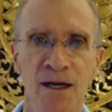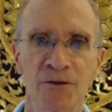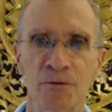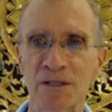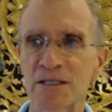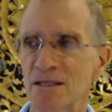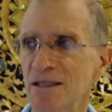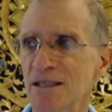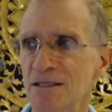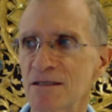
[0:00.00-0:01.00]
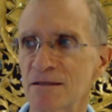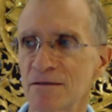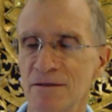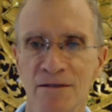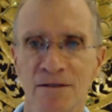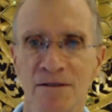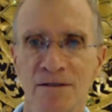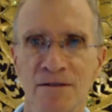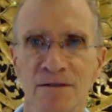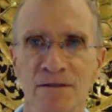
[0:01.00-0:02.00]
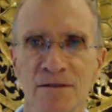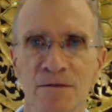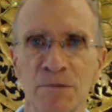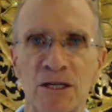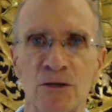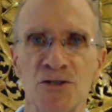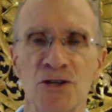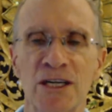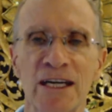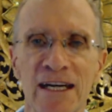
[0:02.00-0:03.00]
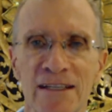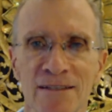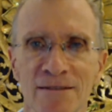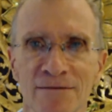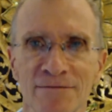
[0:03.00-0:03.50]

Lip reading: And the reason is because you can.